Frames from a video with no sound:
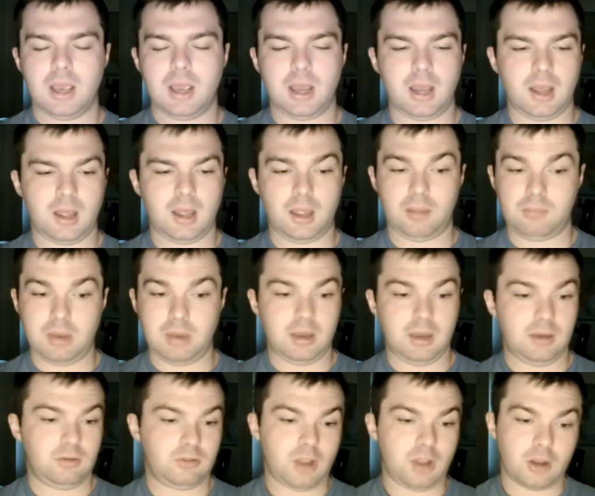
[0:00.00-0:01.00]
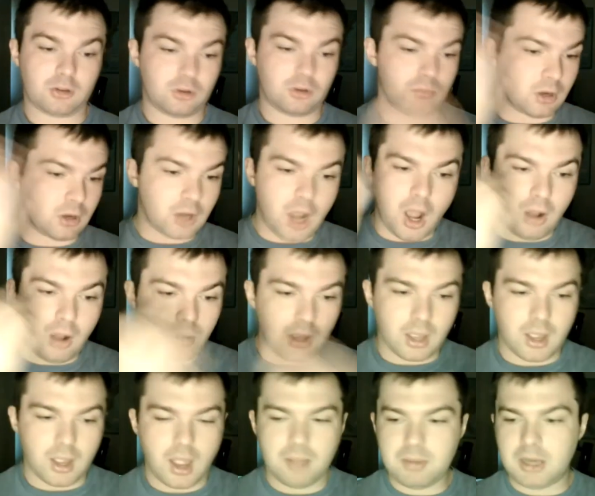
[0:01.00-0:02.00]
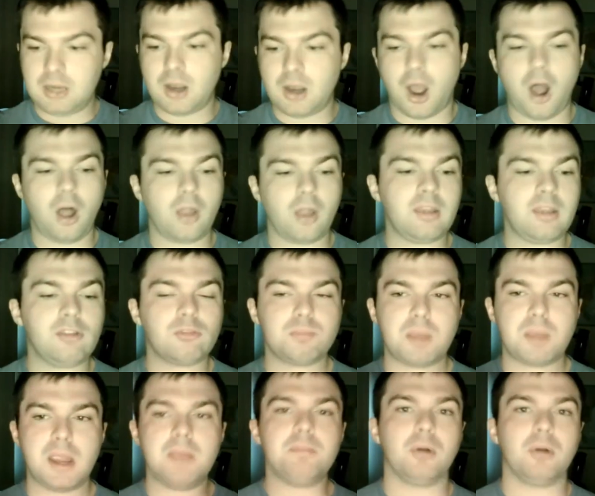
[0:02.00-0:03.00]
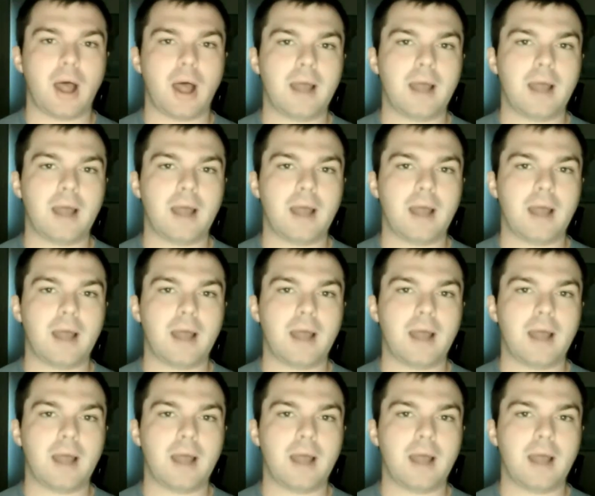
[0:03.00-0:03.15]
And Dr. Mercola. I mean, all these people